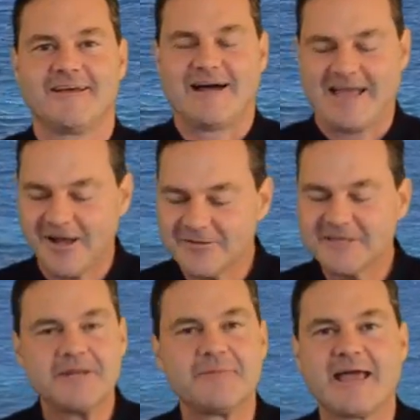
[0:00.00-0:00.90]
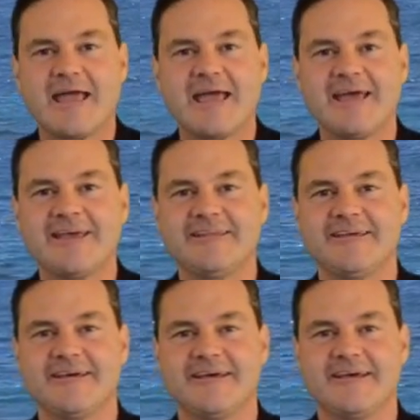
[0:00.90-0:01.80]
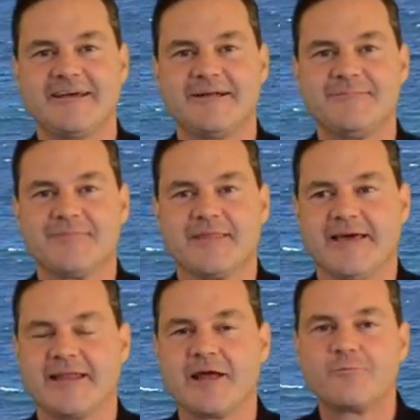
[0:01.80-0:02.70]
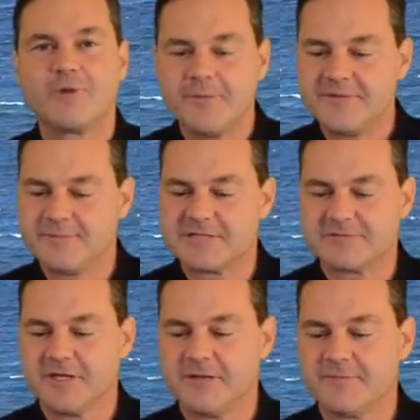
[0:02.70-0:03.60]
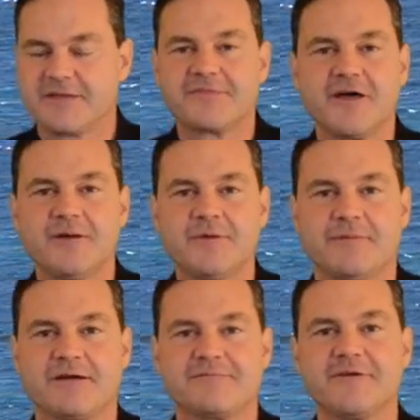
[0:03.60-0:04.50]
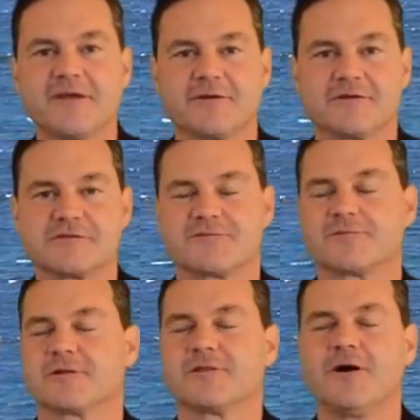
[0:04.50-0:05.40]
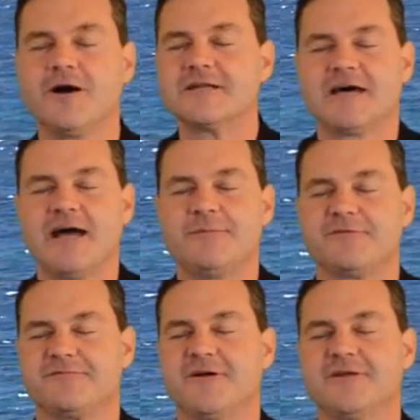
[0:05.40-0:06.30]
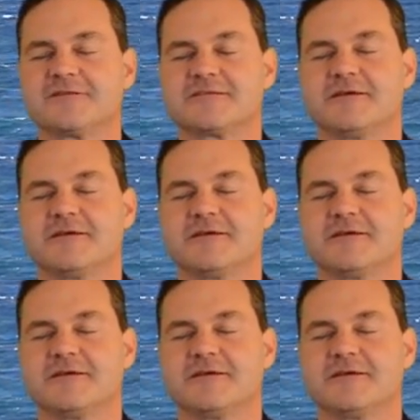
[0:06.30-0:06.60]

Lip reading: I held it in my hand and I rubbed it between my thumb and my fingers for a long time. It felt